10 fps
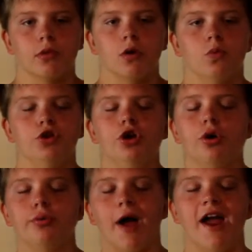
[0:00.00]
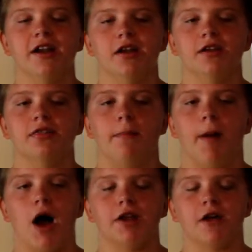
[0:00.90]
When you're writing the
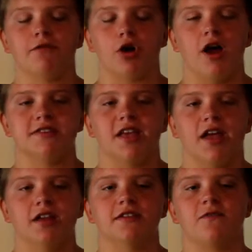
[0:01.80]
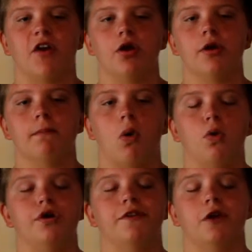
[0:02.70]
body of your essay, it is very
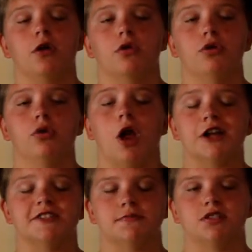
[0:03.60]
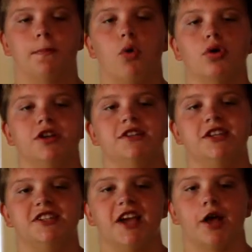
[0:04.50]
important to include lots of supporting
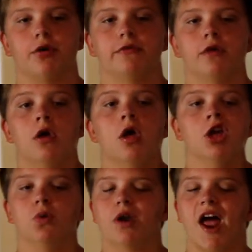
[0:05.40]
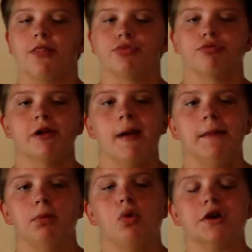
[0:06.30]
details. You want to have 3
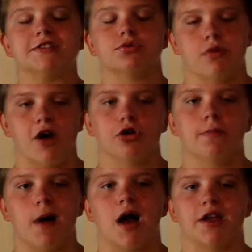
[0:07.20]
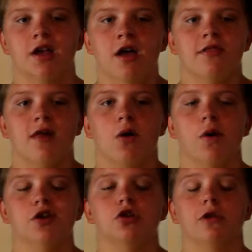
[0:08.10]
main points throughout your body. That
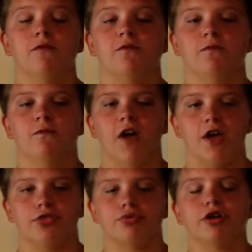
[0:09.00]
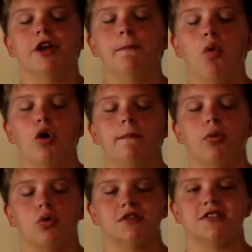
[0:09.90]
way you convey 3 important
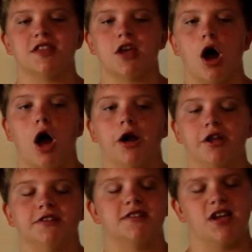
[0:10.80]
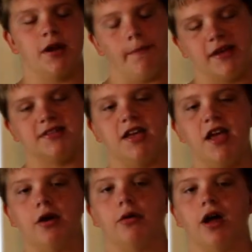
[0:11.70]
points to the audience and it makes it
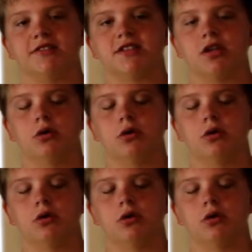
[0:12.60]
interesting.